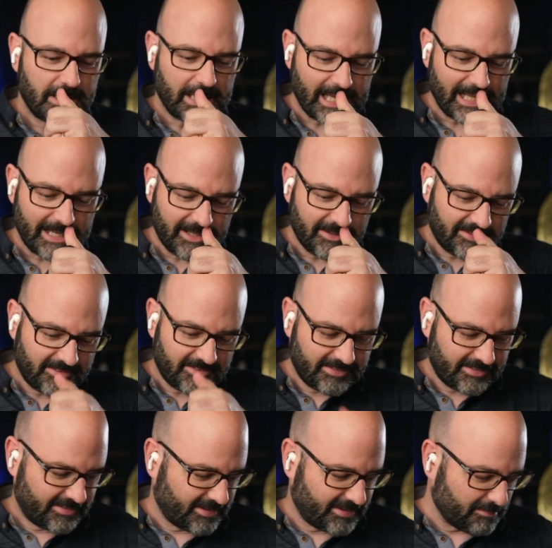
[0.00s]
That is
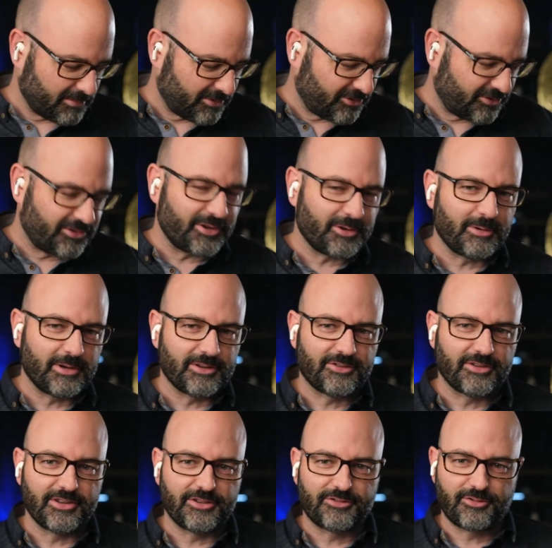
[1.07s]
some
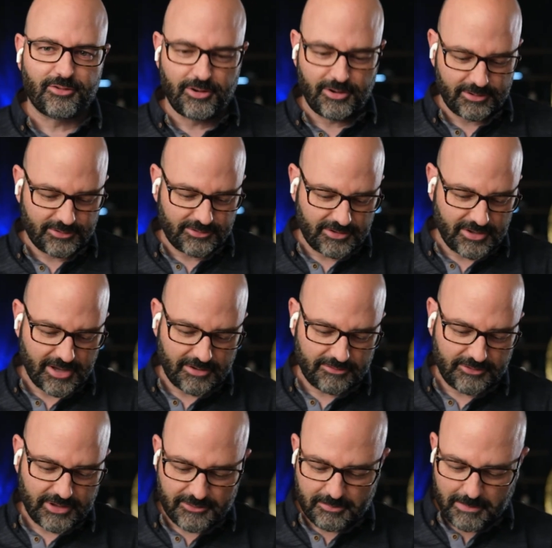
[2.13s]
seriously strong
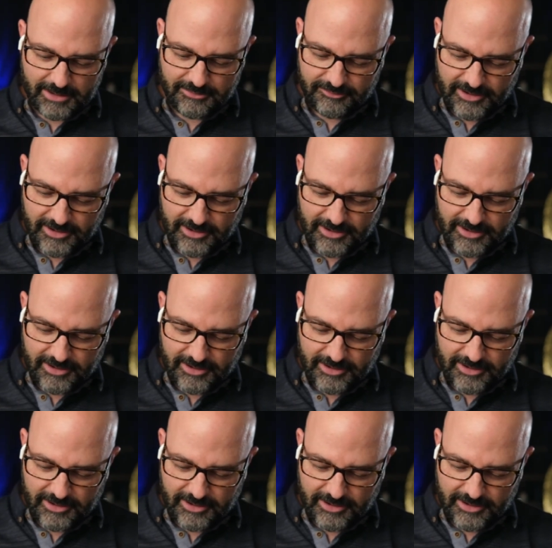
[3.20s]
stuff. That's my